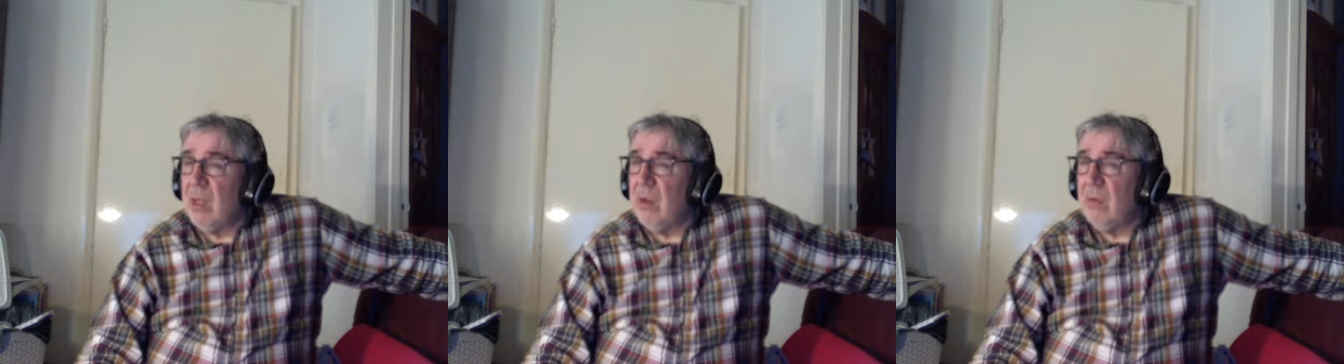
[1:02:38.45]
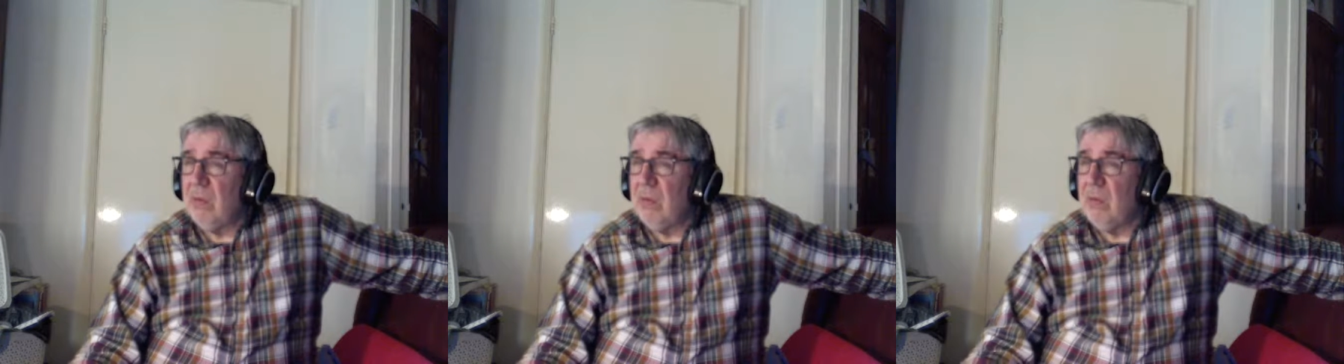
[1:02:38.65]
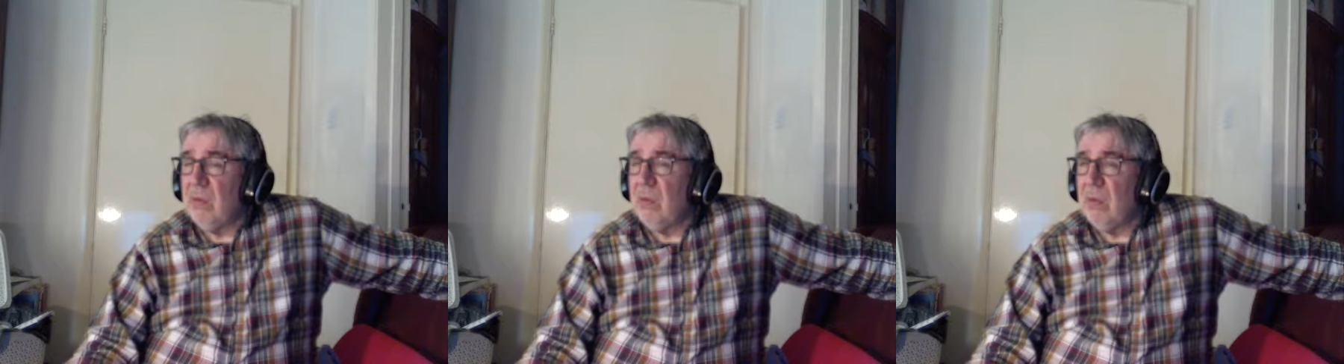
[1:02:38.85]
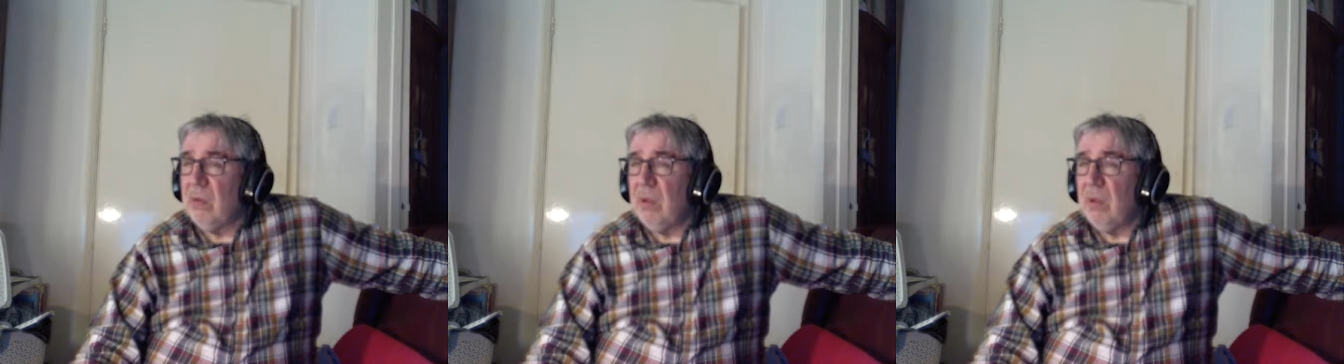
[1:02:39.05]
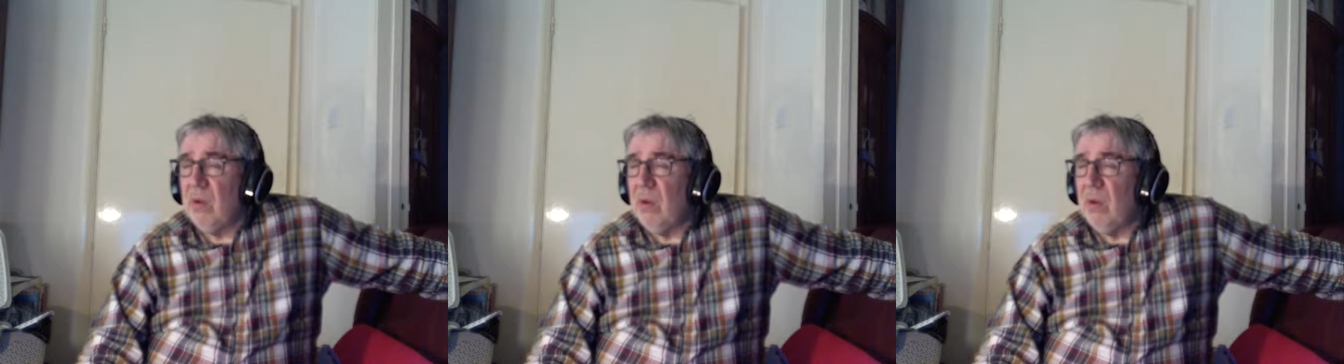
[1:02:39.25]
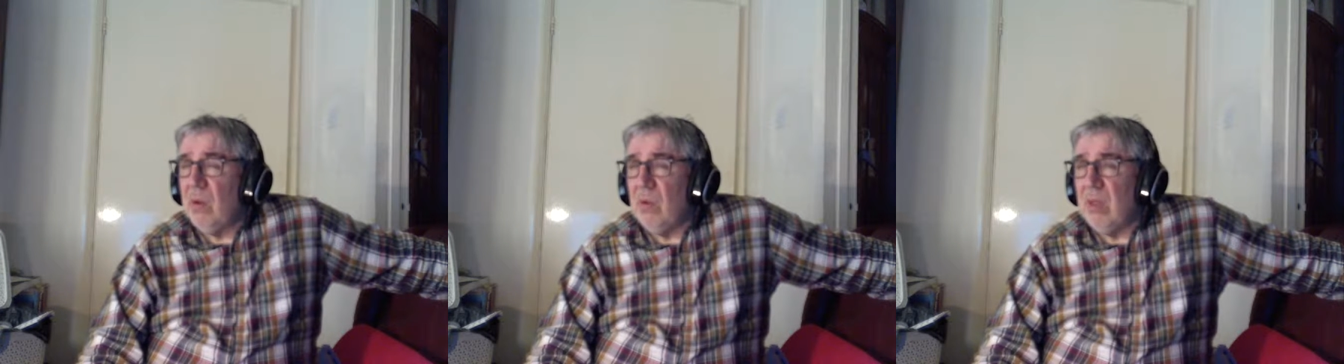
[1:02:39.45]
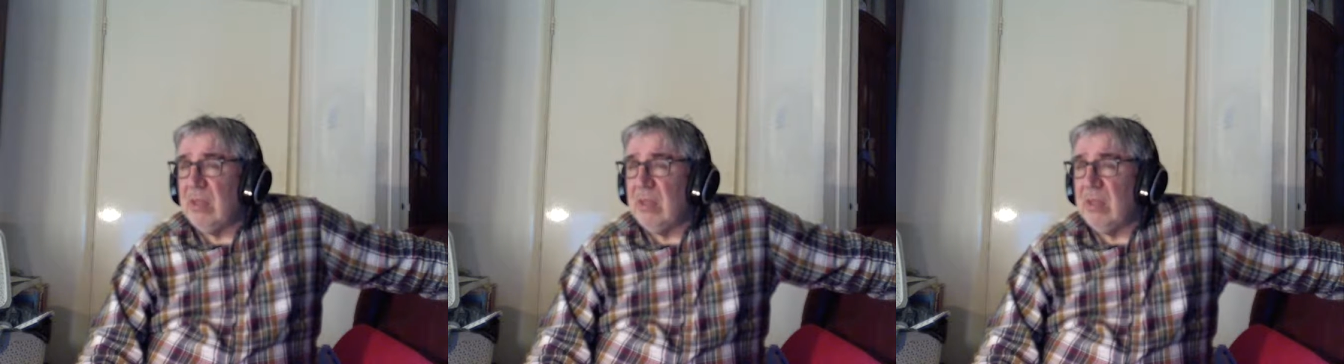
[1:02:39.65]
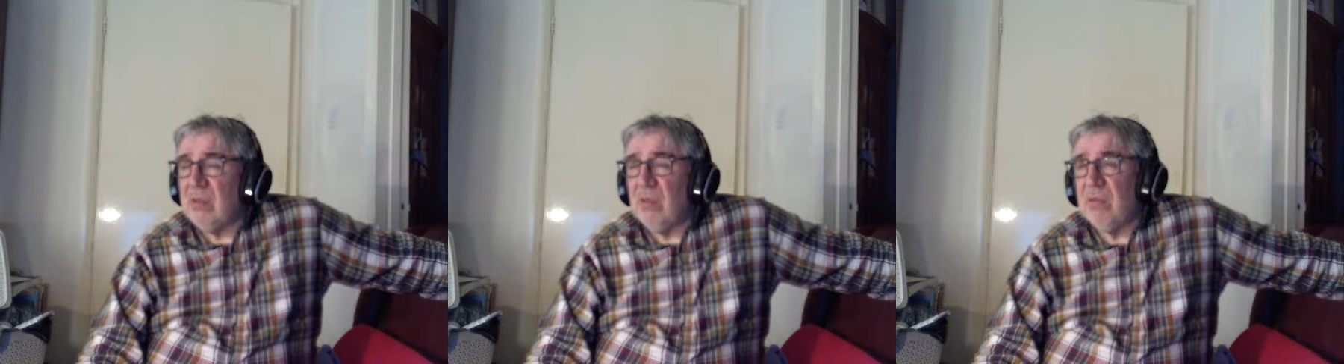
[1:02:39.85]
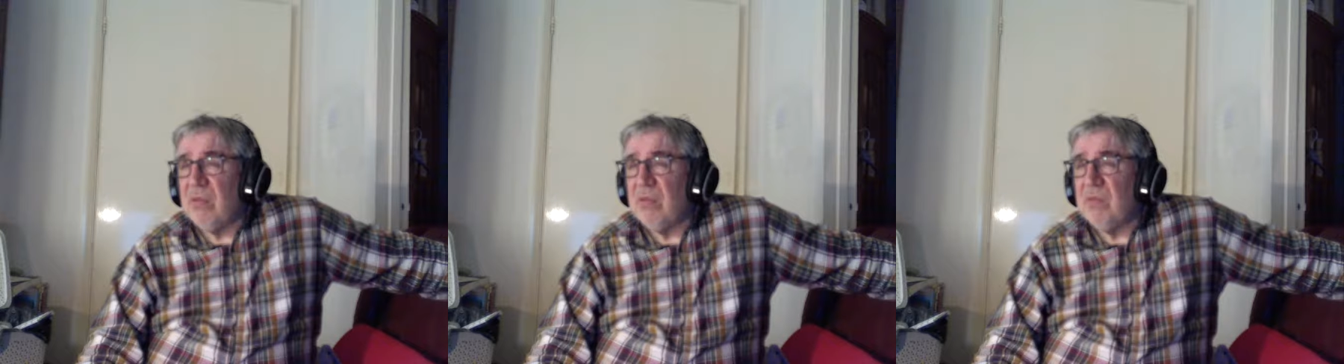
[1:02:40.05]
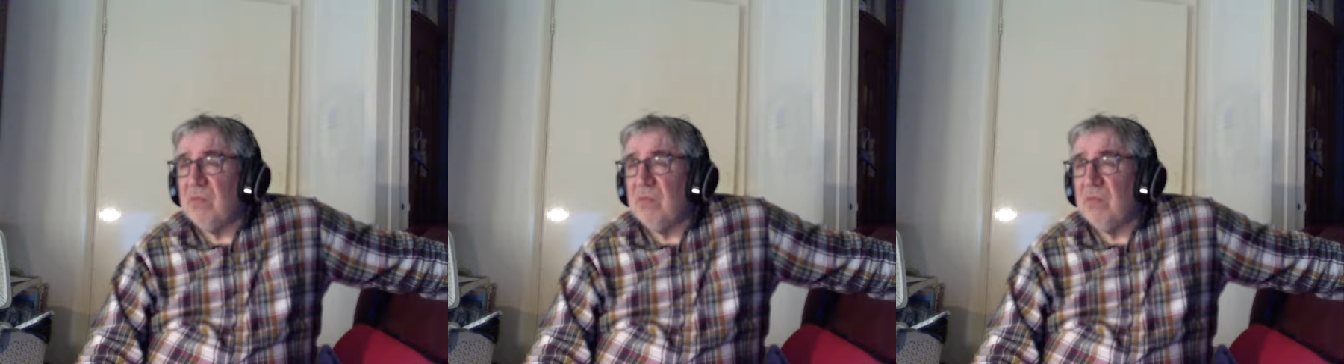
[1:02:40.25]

And, and all that stuff.